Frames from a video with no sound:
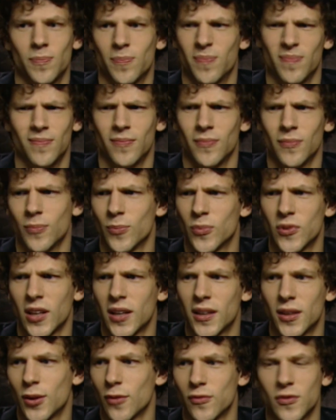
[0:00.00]
it's like
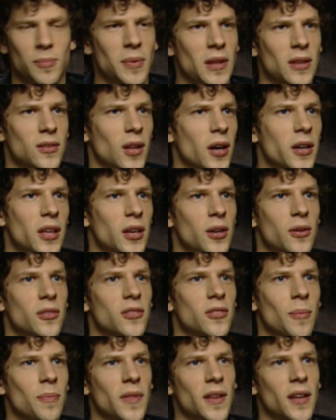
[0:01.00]
you have to be lucky or
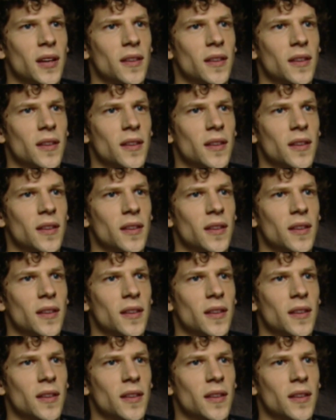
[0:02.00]
something.